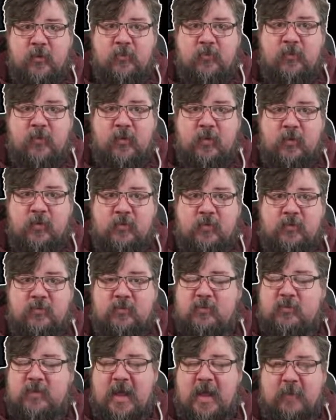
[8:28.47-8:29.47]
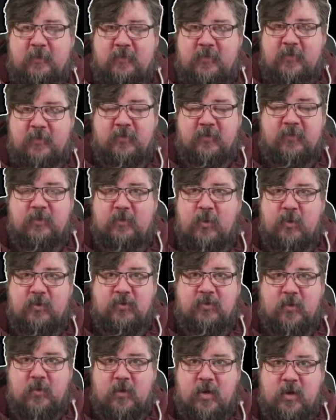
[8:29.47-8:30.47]
full depth of
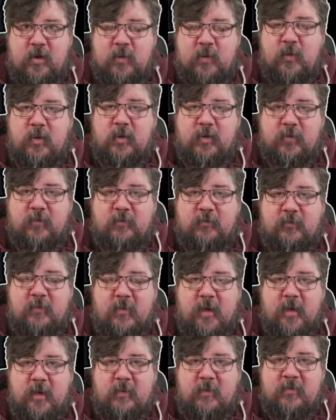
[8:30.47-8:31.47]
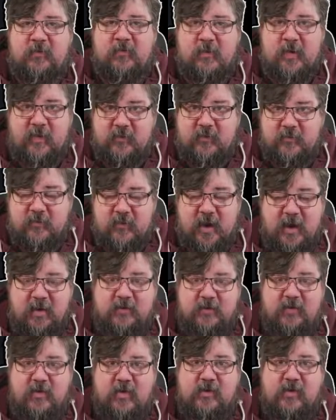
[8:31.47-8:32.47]
what's going on in the world of information
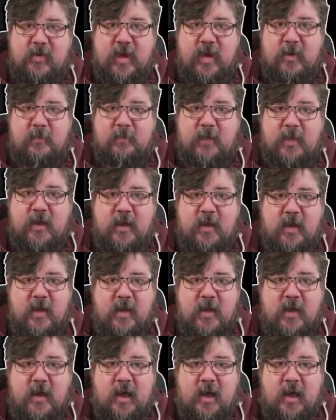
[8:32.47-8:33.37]
protection and DLP.